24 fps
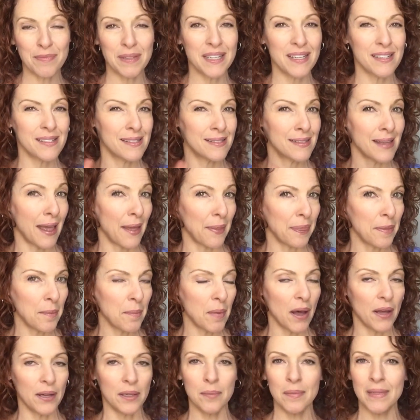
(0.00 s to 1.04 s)
because it's at the
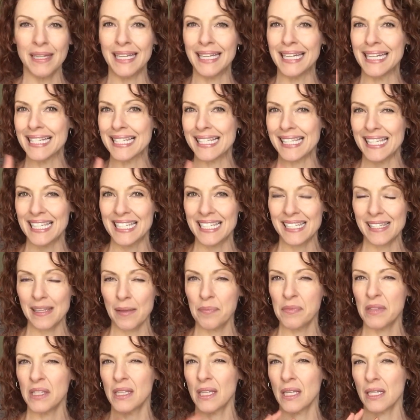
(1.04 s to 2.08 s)
bottom and it's in
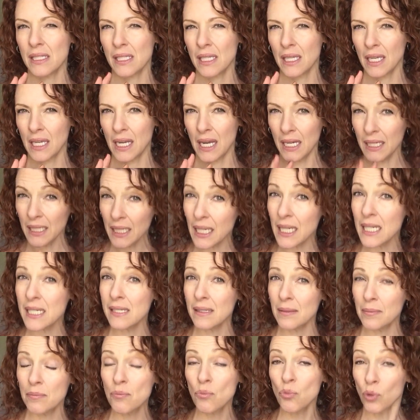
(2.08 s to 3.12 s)
something that's kind of got
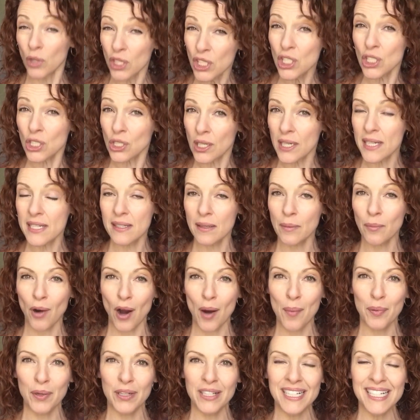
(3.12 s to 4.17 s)
some moisturizing
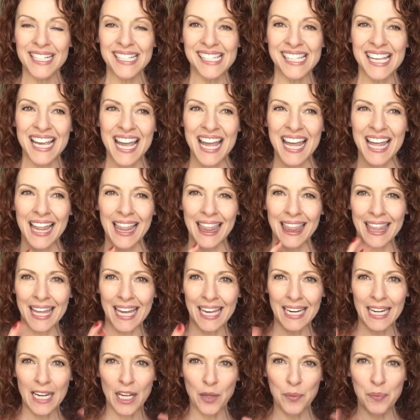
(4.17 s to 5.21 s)
properties,
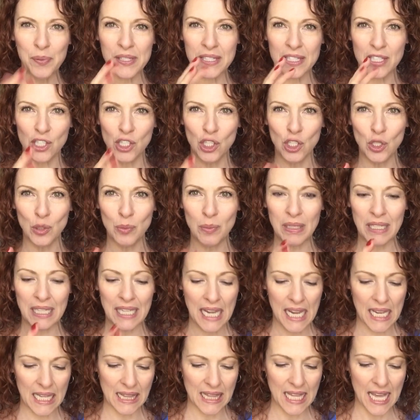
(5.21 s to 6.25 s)
that helps to
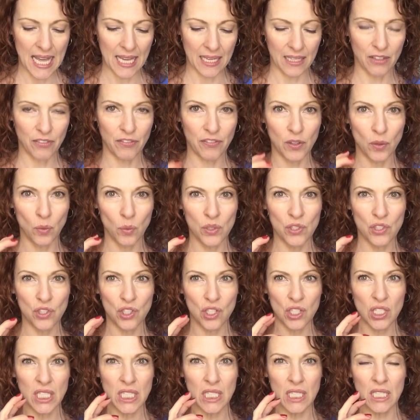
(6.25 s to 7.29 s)
mitigate that. If it was
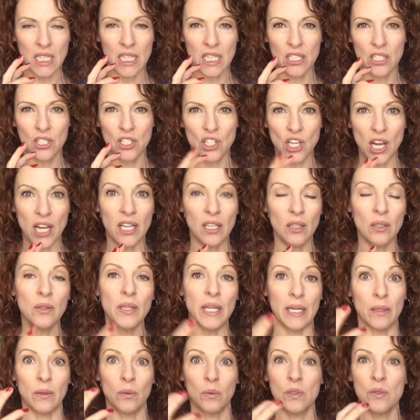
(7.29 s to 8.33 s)
just in a gel
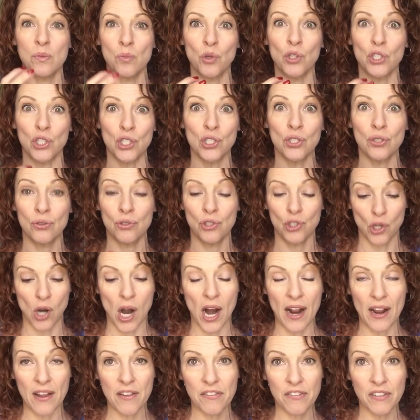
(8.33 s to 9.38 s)
that was more
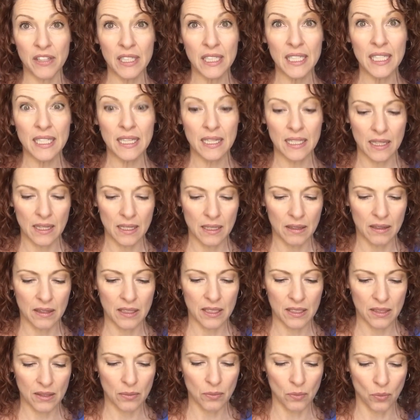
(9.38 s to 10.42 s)
dry feeling than
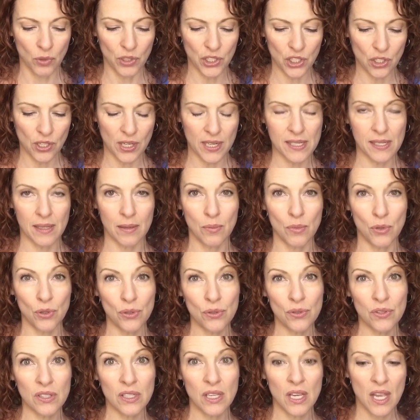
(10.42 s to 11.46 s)
this moisturizing
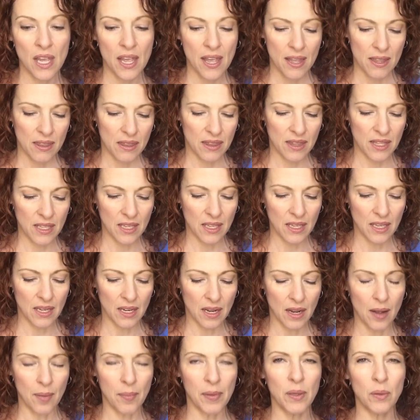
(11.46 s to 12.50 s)
mousse, then
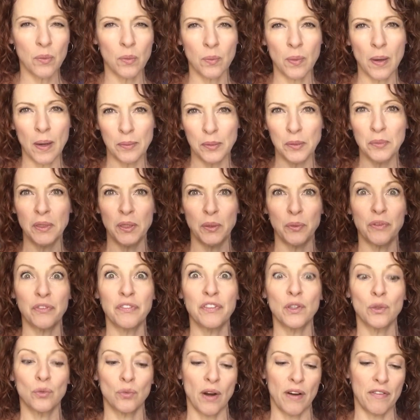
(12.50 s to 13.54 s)
it probably would
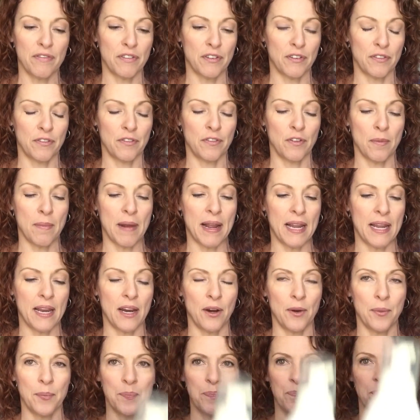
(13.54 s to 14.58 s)
feel rougher for my hair.